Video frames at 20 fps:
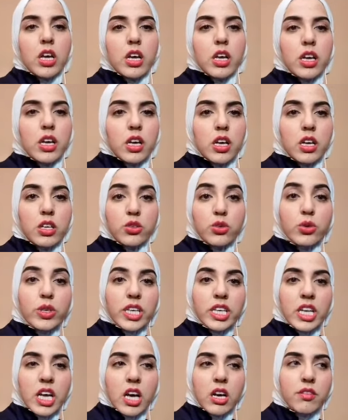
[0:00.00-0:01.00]
Uh, you
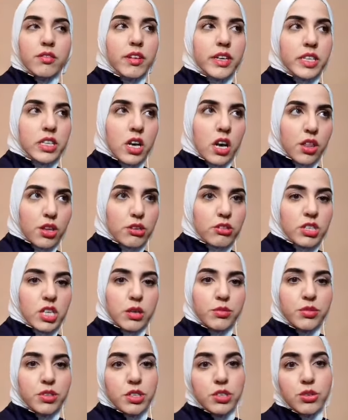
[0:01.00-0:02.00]
can have any other
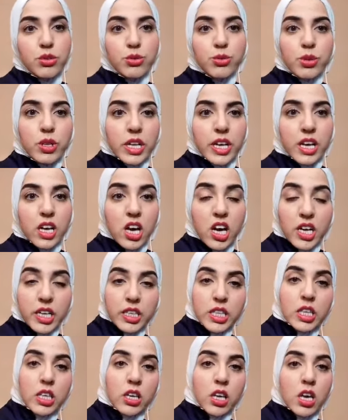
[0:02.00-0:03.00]
substitute like
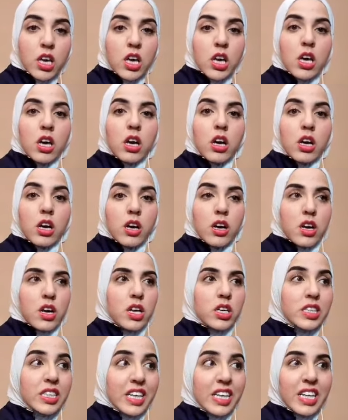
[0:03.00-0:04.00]
honey. Uh,
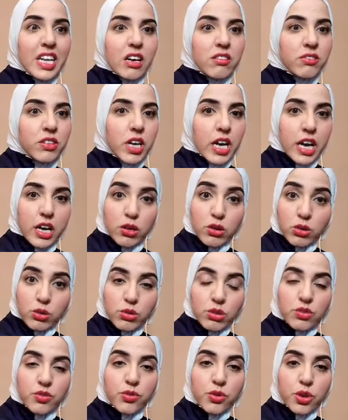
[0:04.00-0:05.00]
honey and
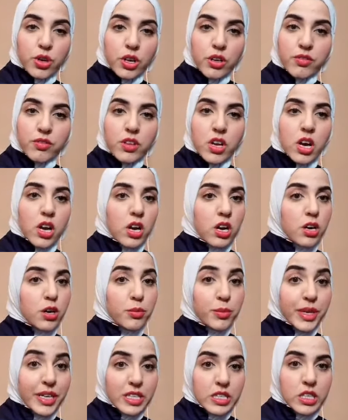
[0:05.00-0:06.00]
avocados for iftar
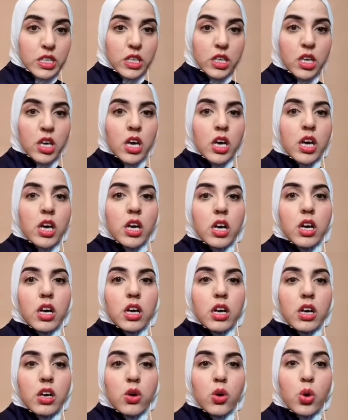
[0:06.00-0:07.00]
are amazing.
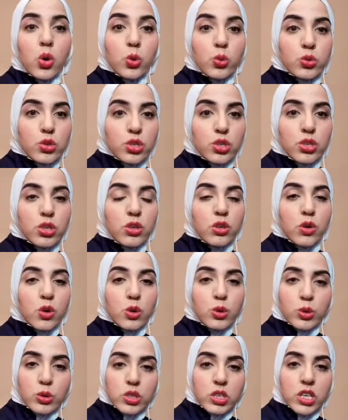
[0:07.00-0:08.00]
Uh, oats,
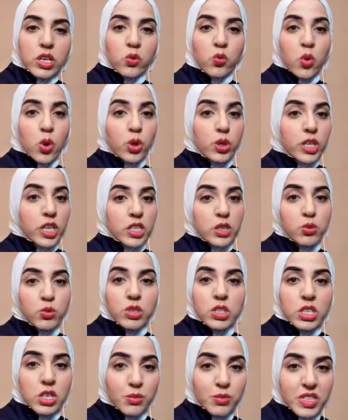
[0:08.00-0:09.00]
oats and walnuts
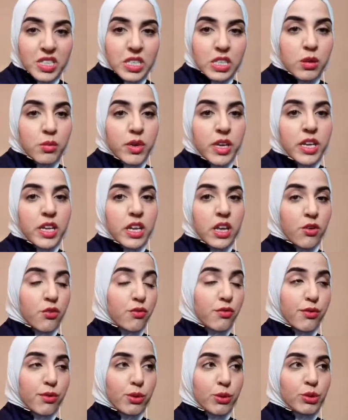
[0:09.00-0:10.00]
with some cinnamon
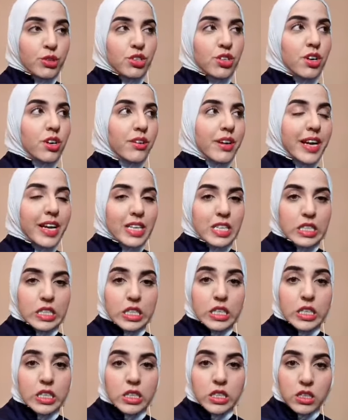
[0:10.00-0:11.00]
and fruits are
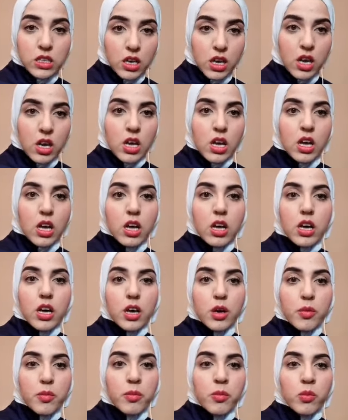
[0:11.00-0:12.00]
excellent.
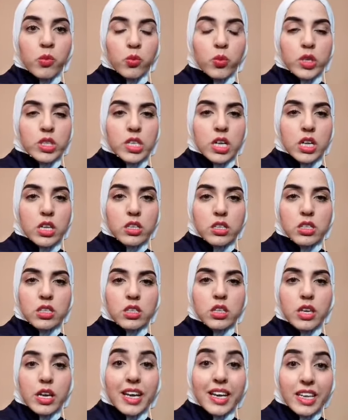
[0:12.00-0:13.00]
Um, what
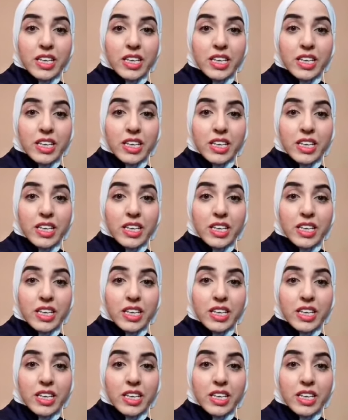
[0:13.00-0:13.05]
else?